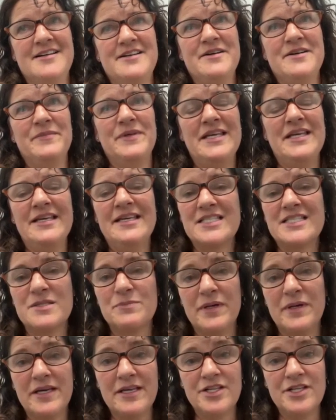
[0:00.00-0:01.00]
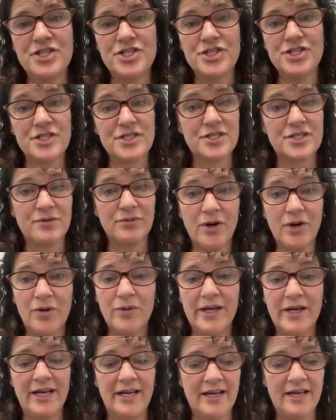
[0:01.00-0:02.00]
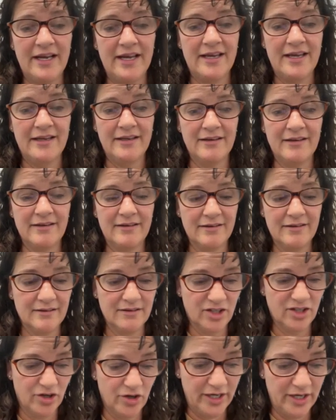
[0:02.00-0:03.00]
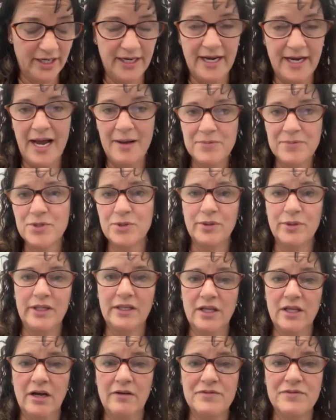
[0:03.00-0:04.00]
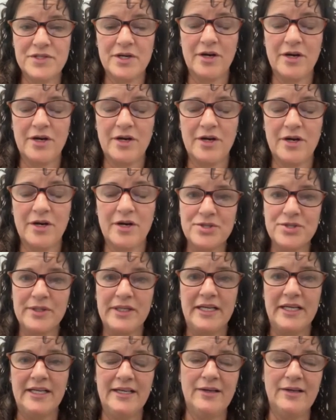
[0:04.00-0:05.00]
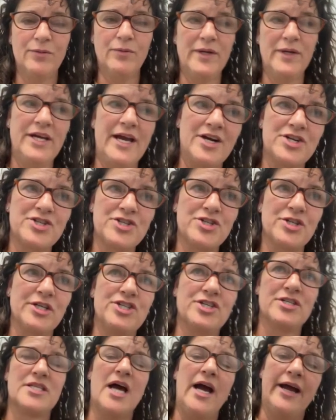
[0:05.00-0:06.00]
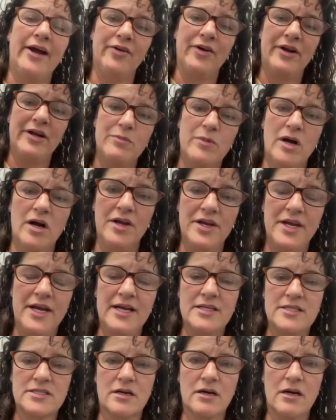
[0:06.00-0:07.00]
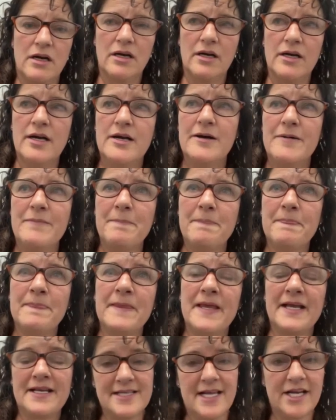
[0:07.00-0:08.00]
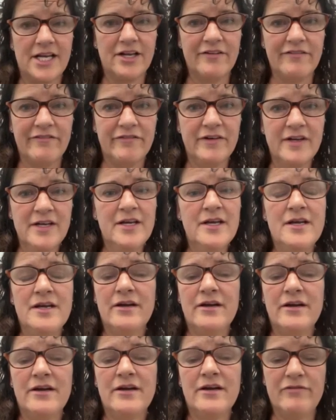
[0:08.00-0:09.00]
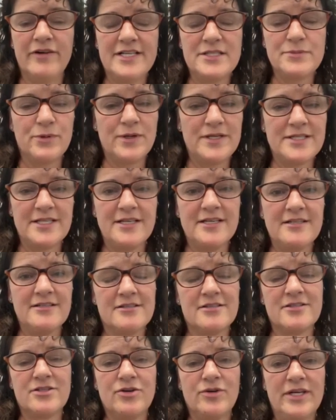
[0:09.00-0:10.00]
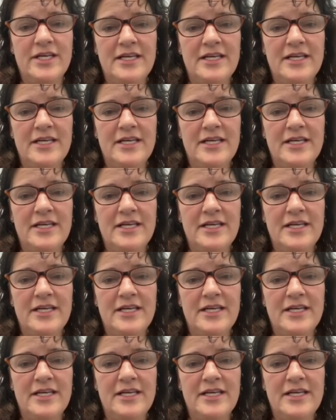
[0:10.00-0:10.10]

he's been just growing and learning and absolutely loves our ministry. We actually just hired him on as our executive vice president. So